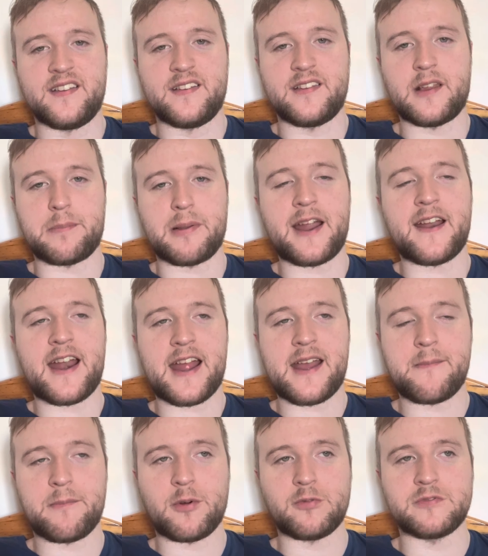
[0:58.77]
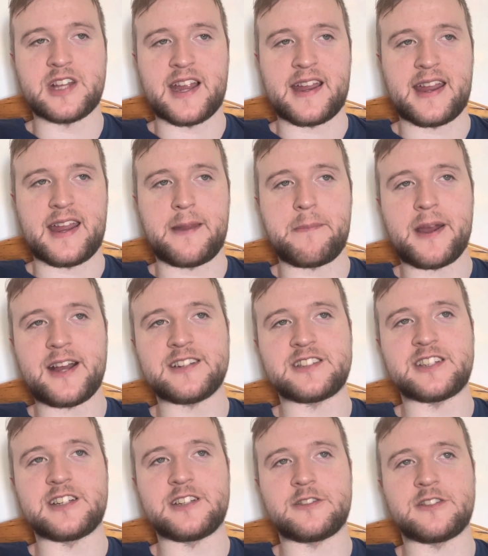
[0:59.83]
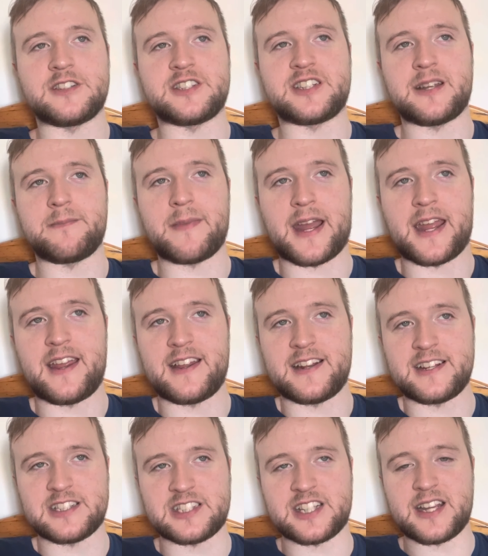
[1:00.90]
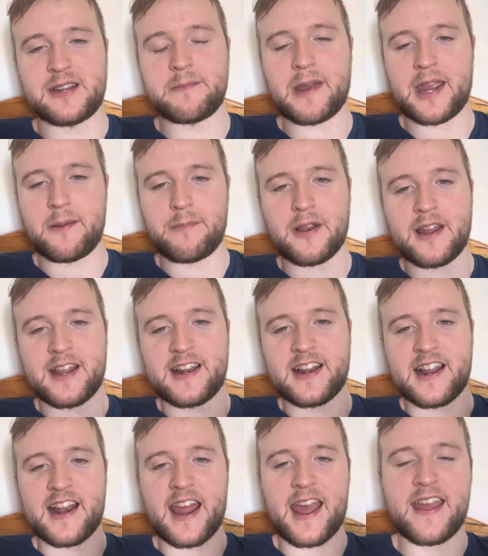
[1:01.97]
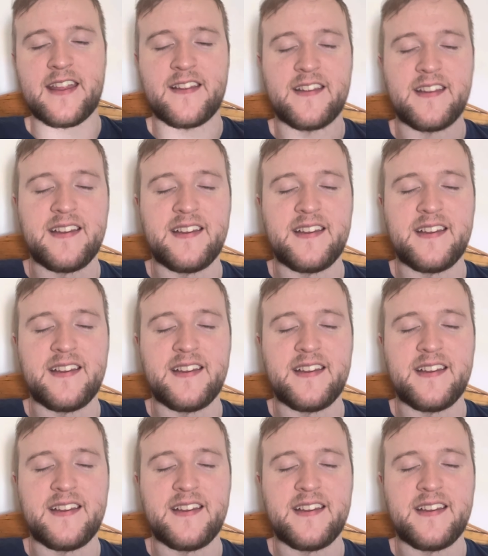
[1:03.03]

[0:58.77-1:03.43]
The player handballed it. He passed it to his teammate, and his teammate put it in the net.